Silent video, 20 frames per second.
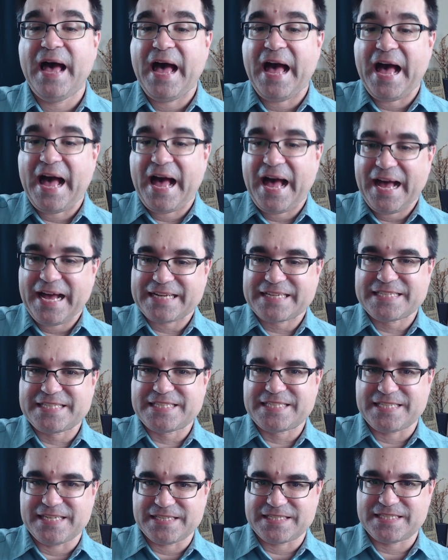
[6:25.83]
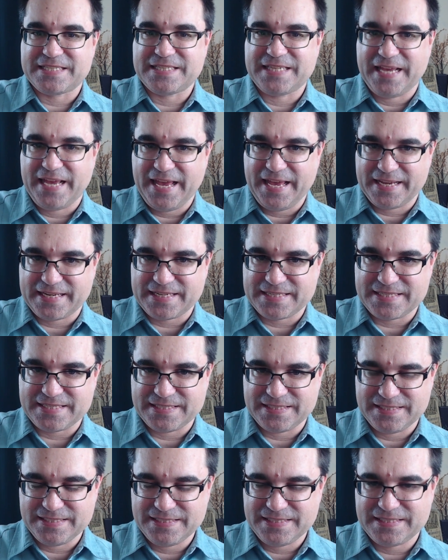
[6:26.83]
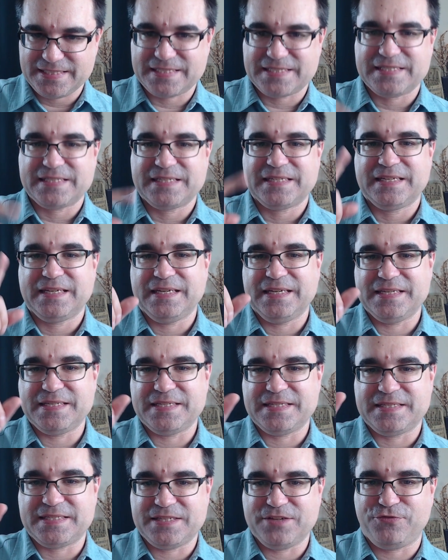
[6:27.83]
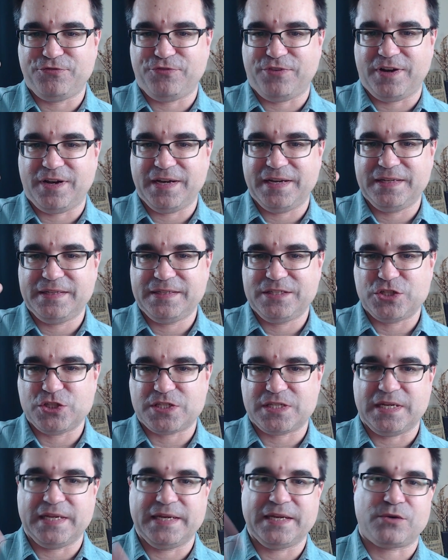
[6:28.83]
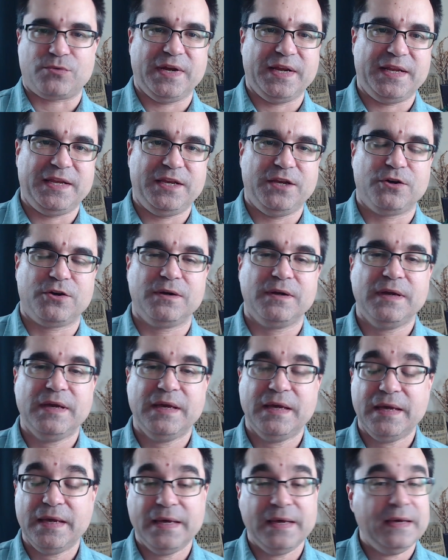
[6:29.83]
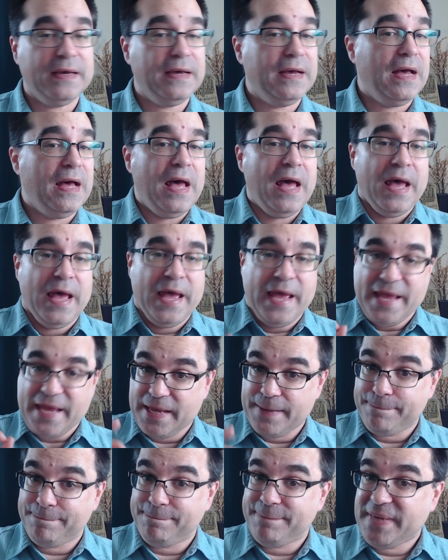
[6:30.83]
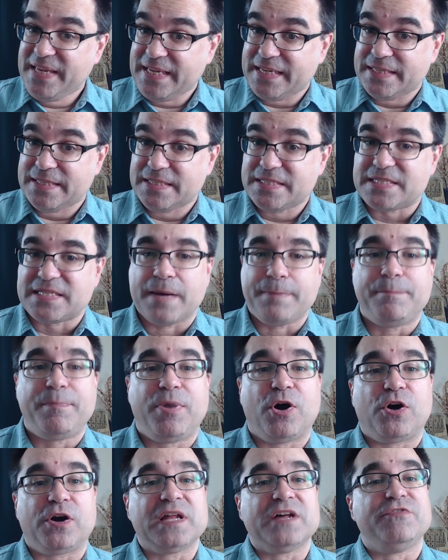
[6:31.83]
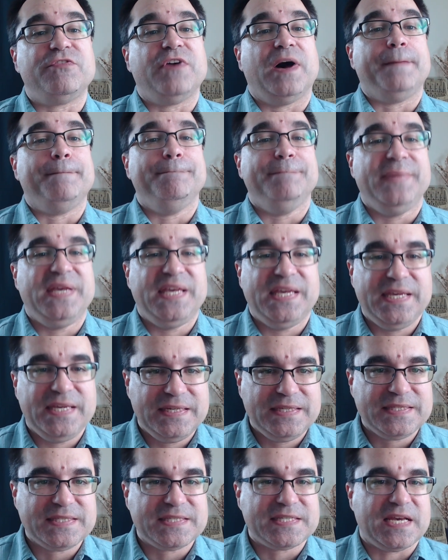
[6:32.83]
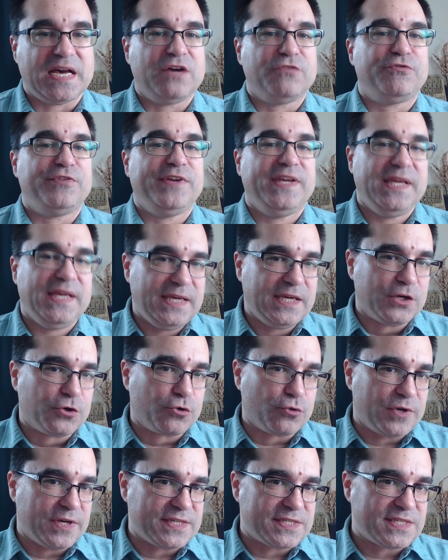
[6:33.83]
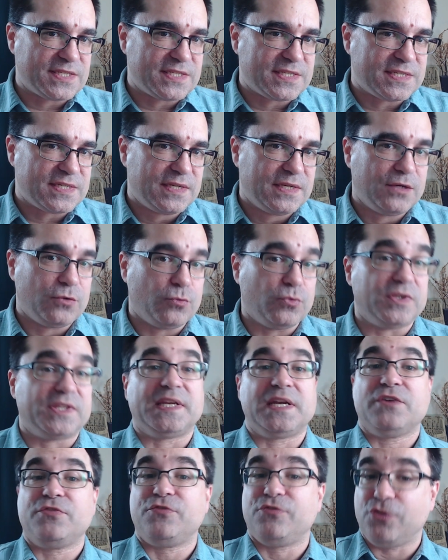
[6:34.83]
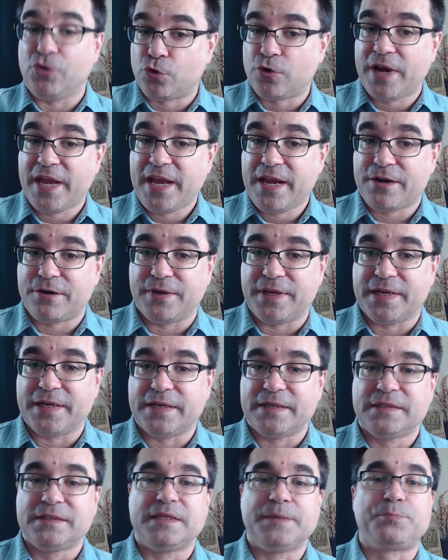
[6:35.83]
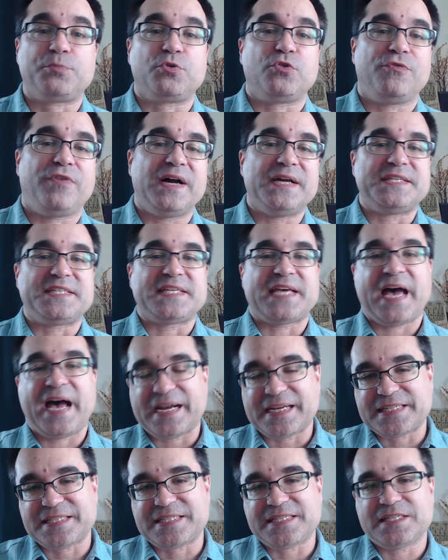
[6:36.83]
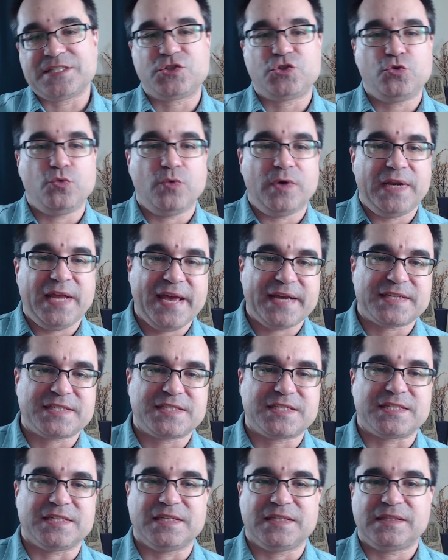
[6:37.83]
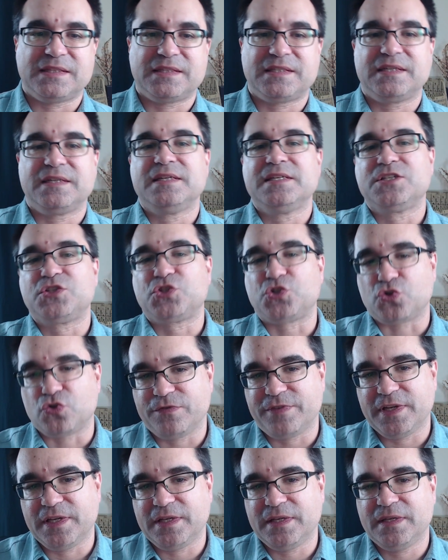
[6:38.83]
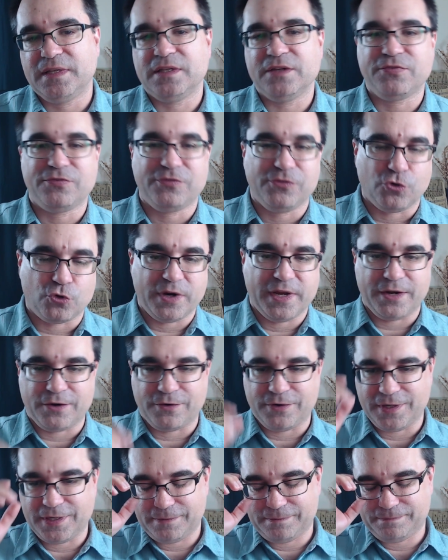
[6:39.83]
Access to exits is defined just like right here. It means that part of a means of egress within a floor area that provides access to an exit serving the floor area.